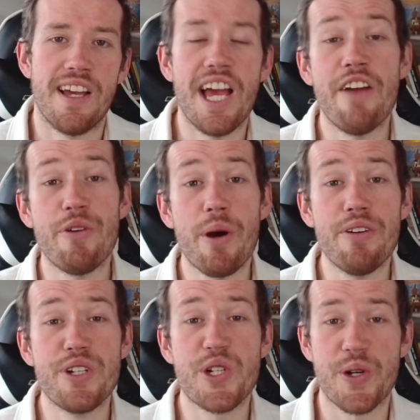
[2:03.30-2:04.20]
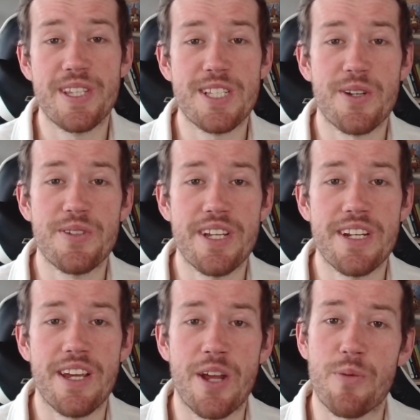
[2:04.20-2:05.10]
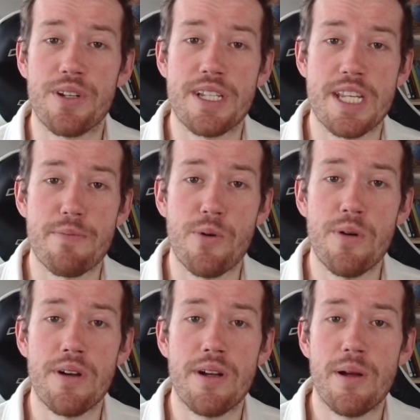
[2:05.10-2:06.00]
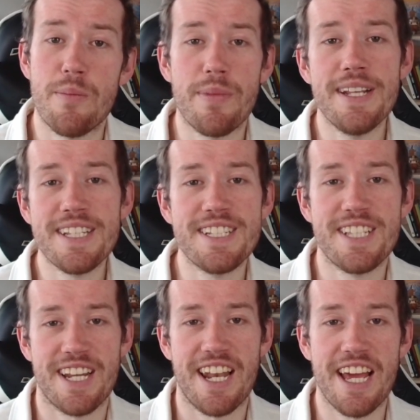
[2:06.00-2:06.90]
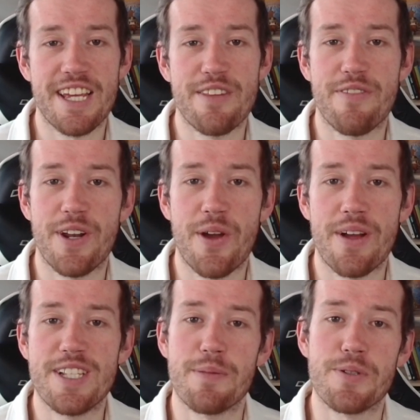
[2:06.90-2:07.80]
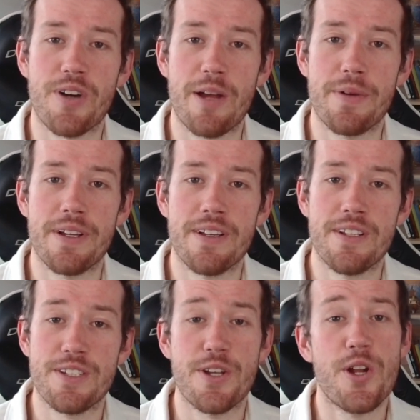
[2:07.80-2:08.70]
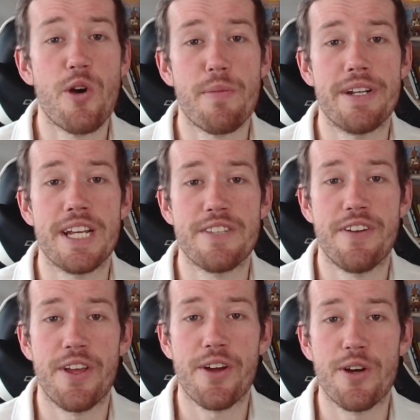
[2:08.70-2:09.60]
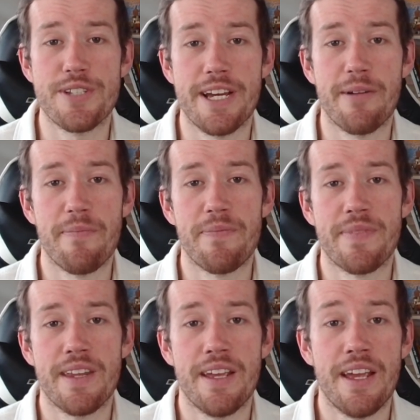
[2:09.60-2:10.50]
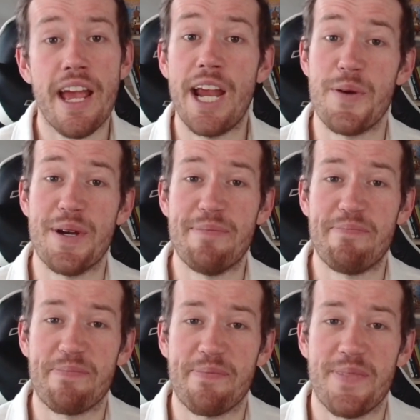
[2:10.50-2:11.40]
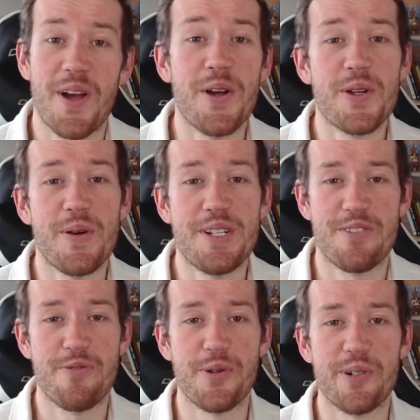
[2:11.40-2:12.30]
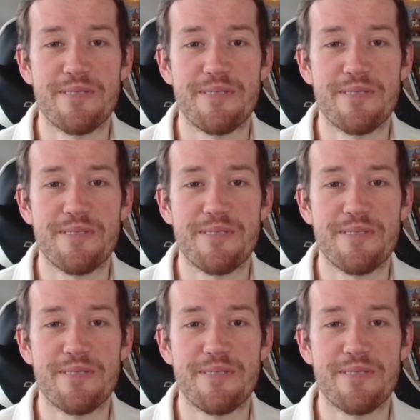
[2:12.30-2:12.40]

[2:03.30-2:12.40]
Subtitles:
If you are enjoying this content and want to see more, please consider liking the video and subscribing so you know when my next video goes out. Anyway, on to question 4.